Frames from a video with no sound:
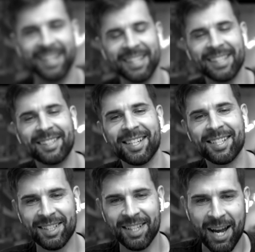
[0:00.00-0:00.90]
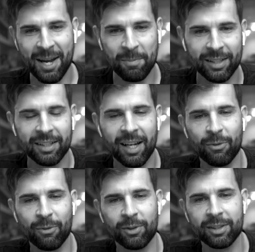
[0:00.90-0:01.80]
It takes time and
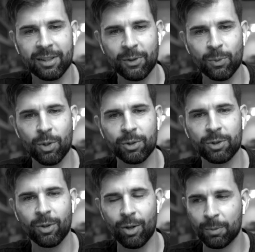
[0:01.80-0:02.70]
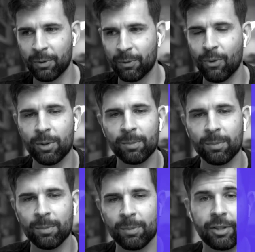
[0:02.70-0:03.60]
effort. If you want to outperform
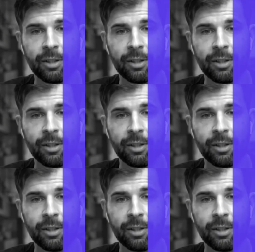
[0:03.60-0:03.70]
larger